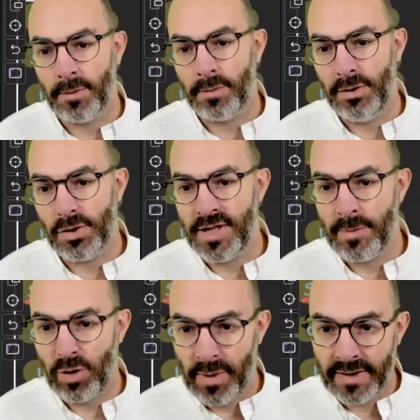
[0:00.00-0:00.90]
because the
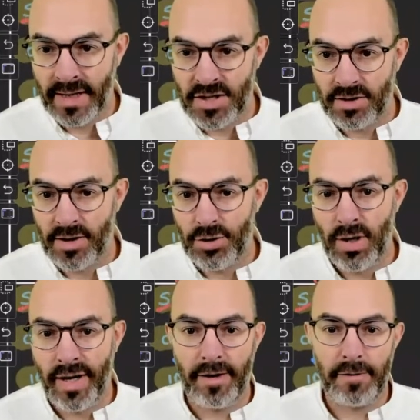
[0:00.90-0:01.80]
implementation that you
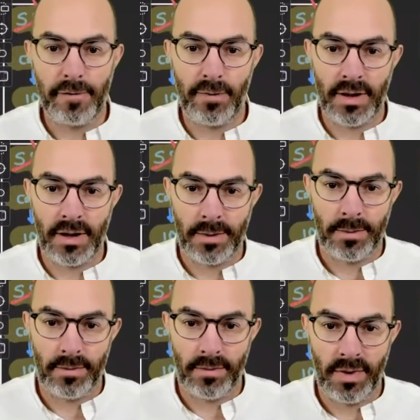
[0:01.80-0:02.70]
have
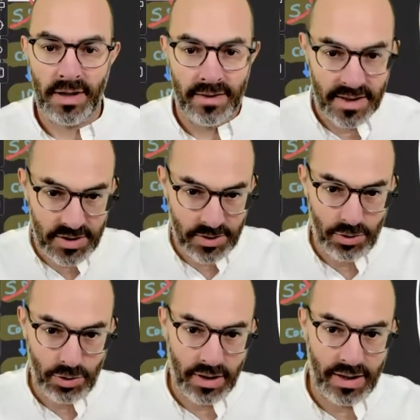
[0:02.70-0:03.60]
in this
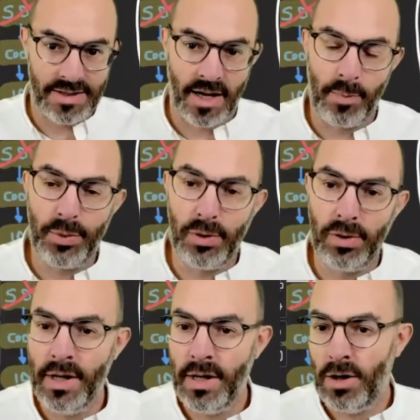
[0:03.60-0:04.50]

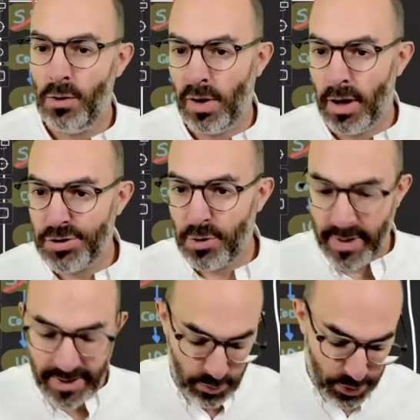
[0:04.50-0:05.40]
example will also
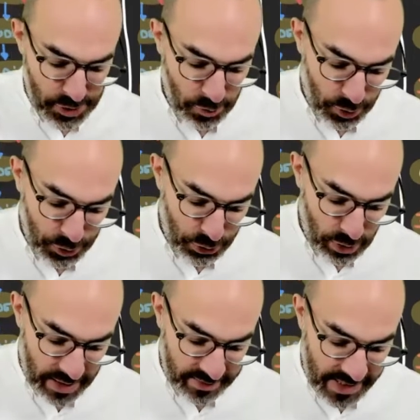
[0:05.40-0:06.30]
make it possible to
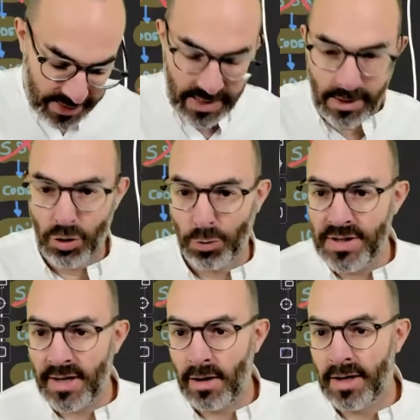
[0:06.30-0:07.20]
collect data in an
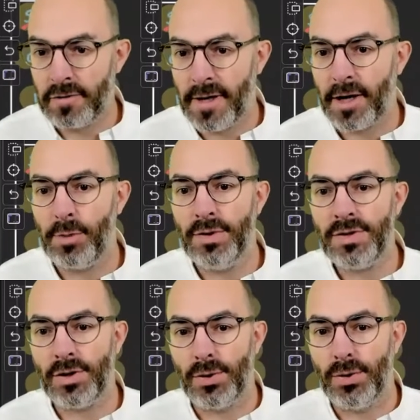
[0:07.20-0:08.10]
omnichannel environment.
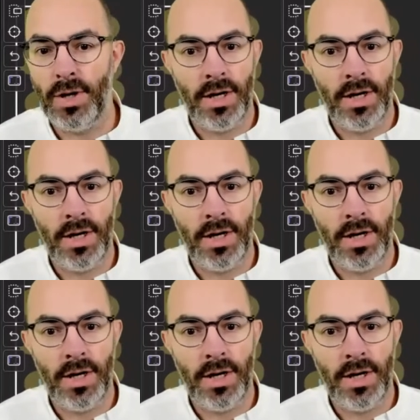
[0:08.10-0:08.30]
So